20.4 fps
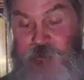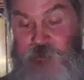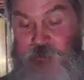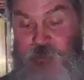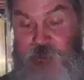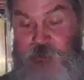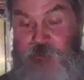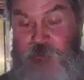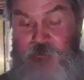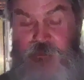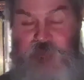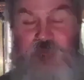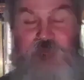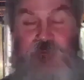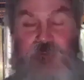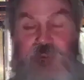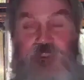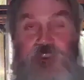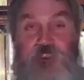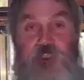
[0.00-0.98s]
or, or
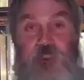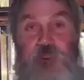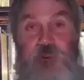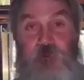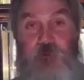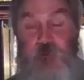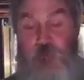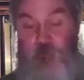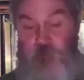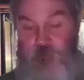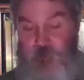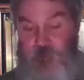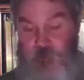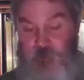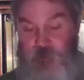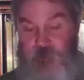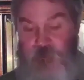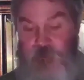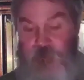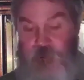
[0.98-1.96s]
even, they don't
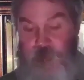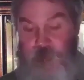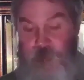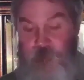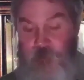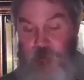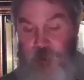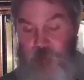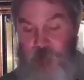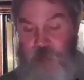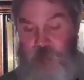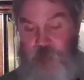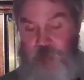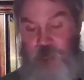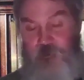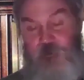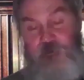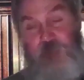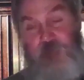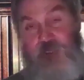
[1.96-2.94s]
even know
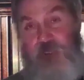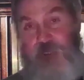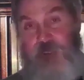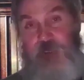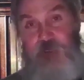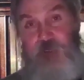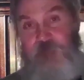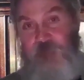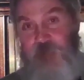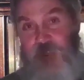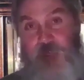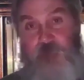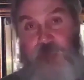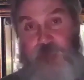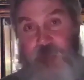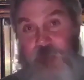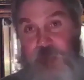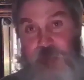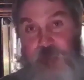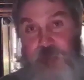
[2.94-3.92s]
that prophets
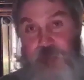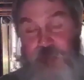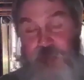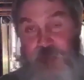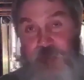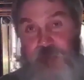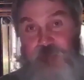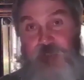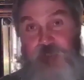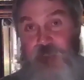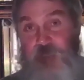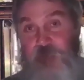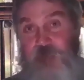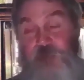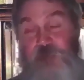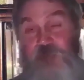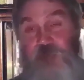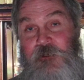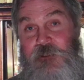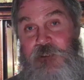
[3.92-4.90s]
are men and divine
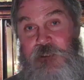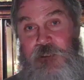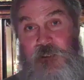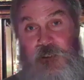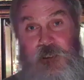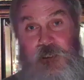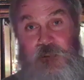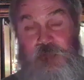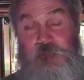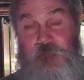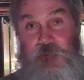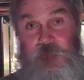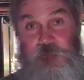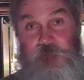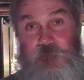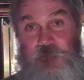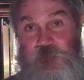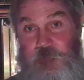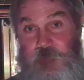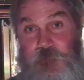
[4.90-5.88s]
beings because they don't
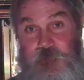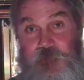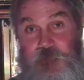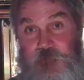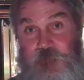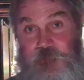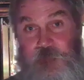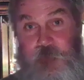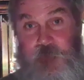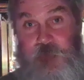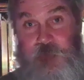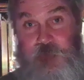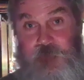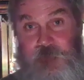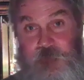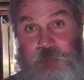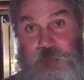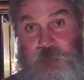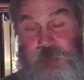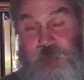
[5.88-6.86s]
recognize the Holy
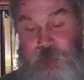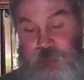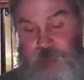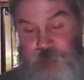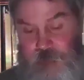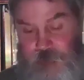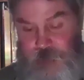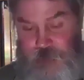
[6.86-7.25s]
Spirit as a